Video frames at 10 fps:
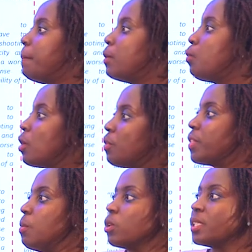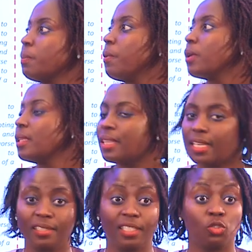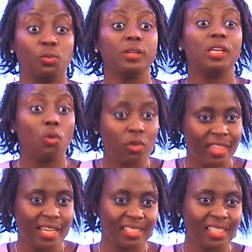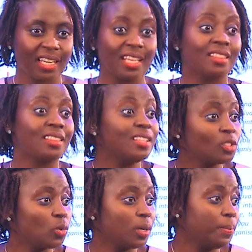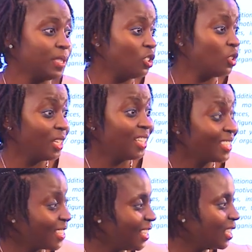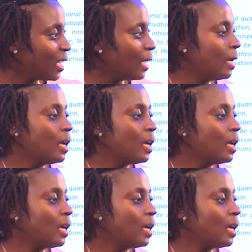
But one of the most important things is to be authentic, and this one particularly as a leader,